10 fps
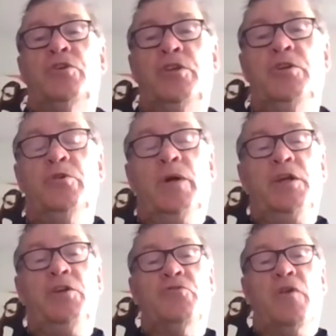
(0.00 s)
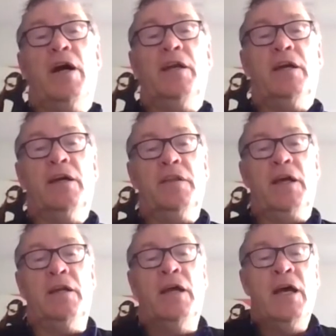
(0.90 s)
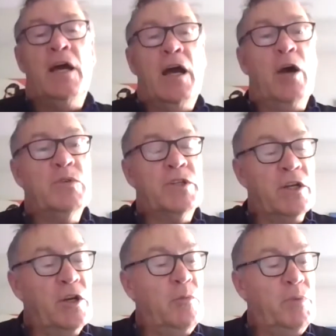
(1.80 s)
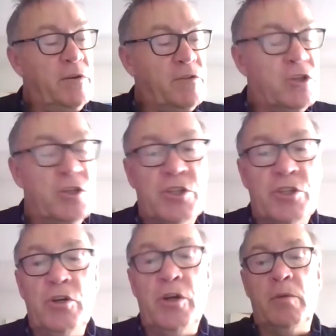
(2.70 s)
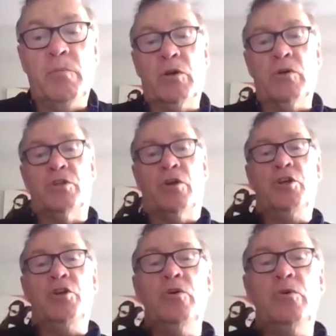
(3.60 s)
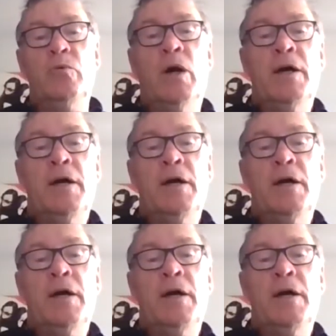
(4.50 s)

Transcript: I didn't do any training. And then it was a little bit concerning because I knew